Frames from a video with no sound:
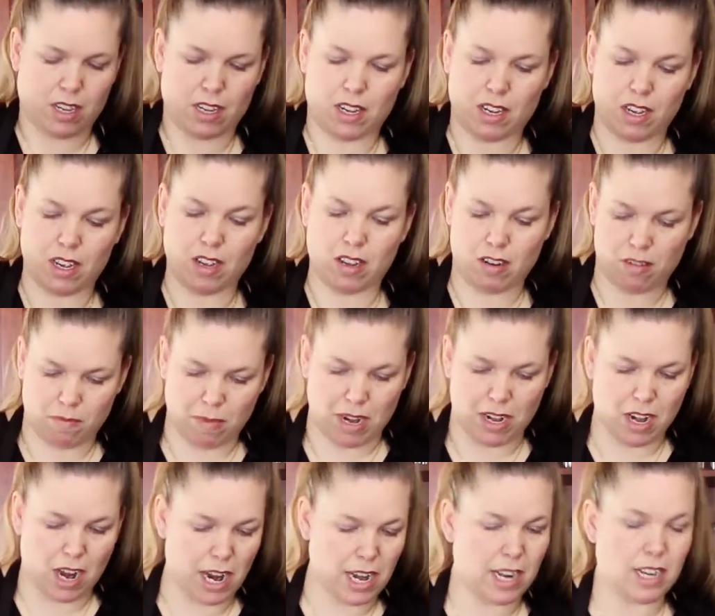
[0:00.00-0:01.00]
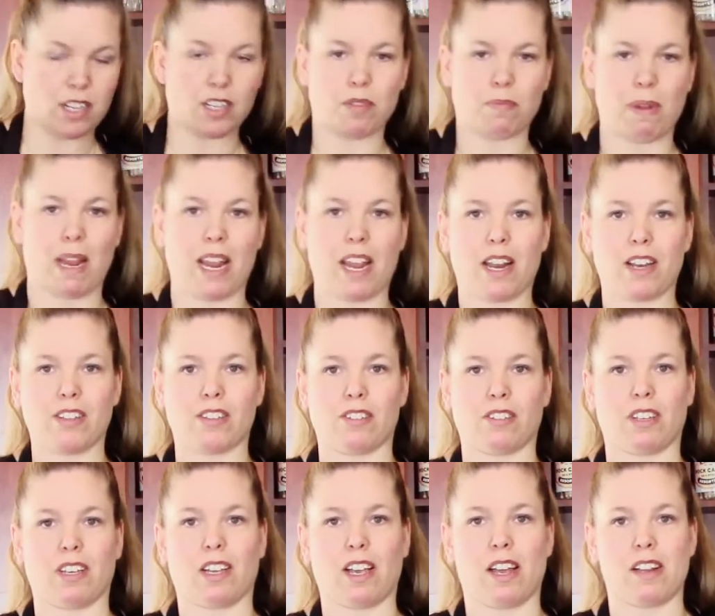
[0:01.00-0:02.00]
And my 9-inch pan is
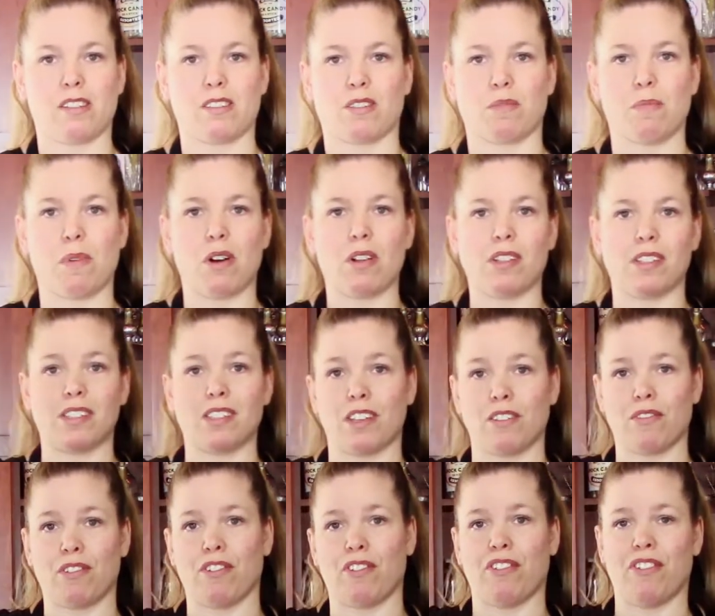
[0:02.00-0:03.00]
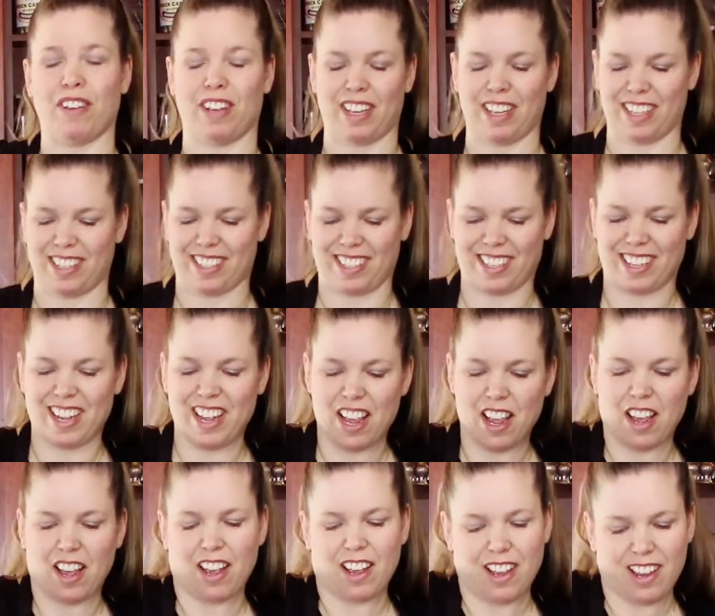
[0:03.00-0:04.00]
looking kind of small. Let's see if it fits.
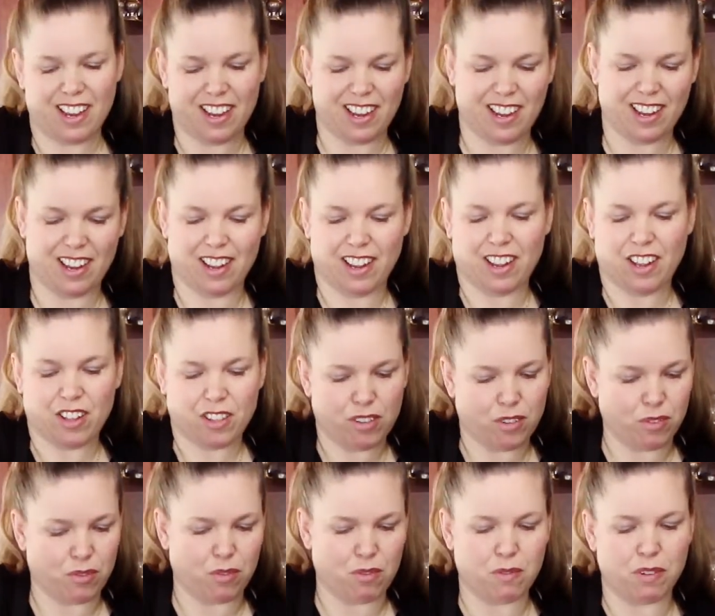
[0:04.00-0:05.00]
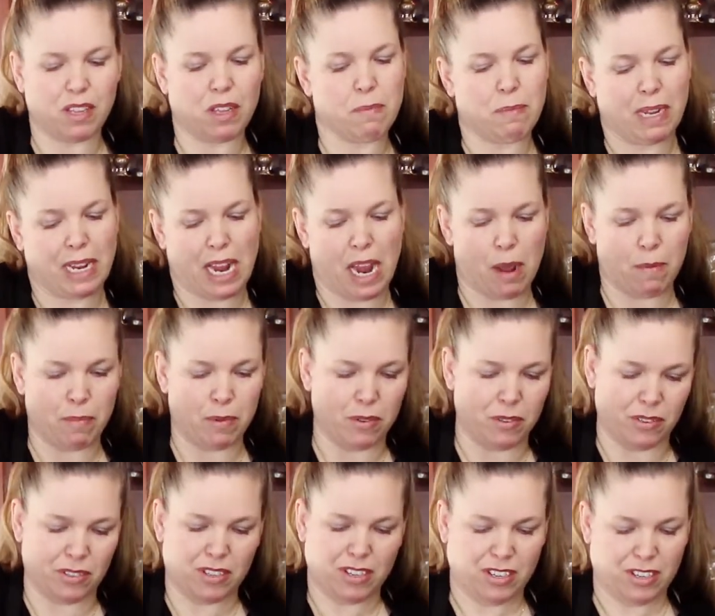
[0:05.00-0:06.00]
Those were really big
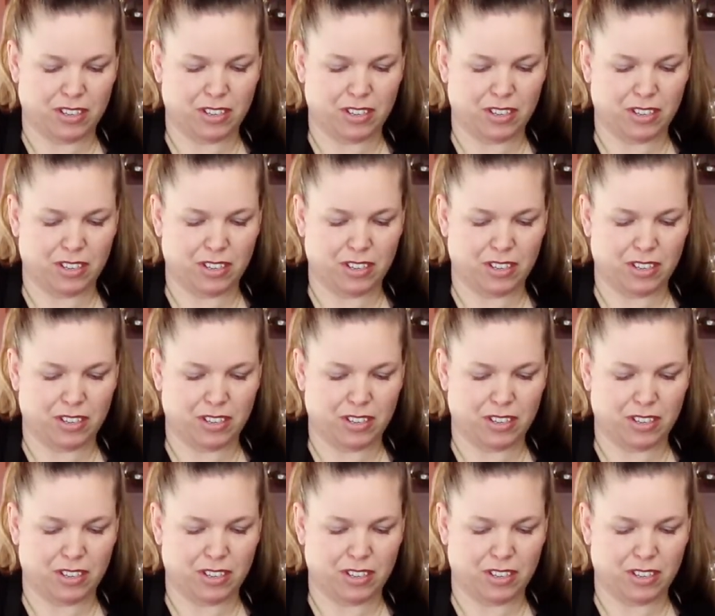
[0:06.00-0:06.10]
apples.